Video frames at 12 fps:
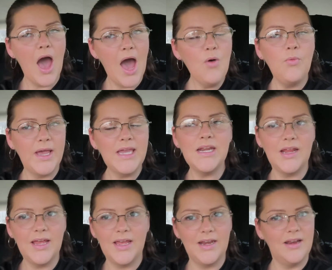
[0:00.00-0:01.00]
i
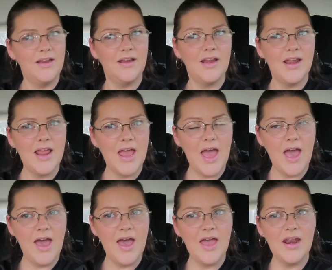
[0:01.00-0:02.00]
waited
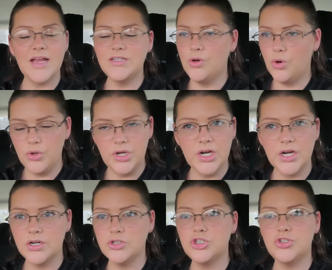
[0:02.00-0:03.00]
and i told
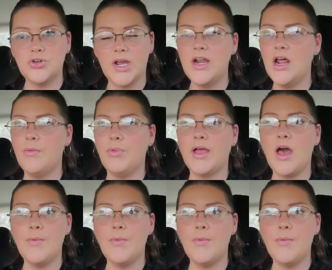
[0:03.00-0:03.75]
her straight up like